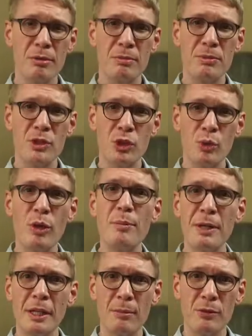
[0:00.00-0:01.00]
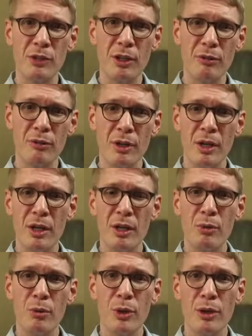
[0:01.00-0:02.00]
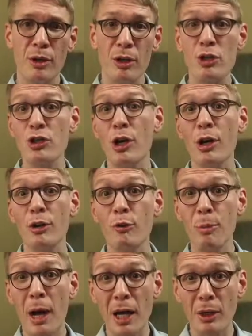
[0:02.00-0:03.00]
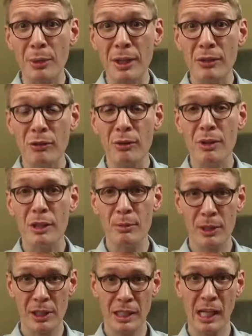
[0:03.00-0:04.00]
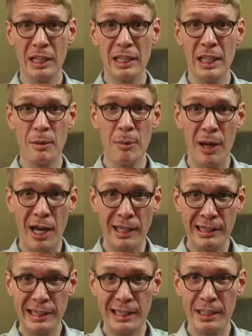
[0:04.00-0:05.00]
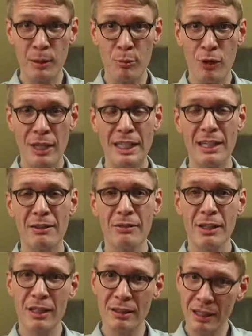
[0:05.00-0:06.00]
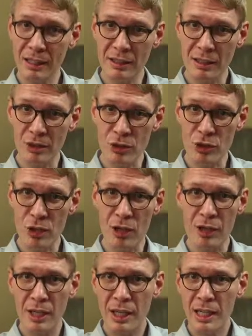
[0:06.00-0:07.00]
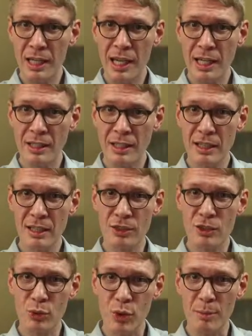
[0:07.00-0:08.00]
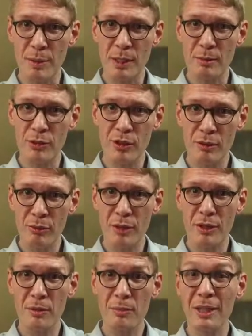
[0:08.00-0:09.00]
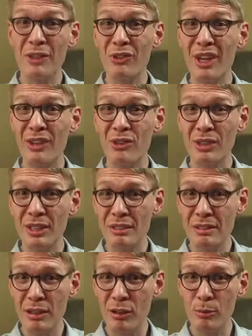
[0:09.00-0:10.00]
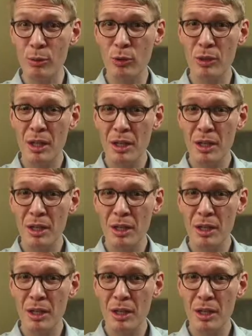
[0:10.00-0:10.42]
scraping himself with a shard of pottery. So think about like a clay pot. You break it, right? You take a little shard, and he's scraping himself with it because he has all these terrible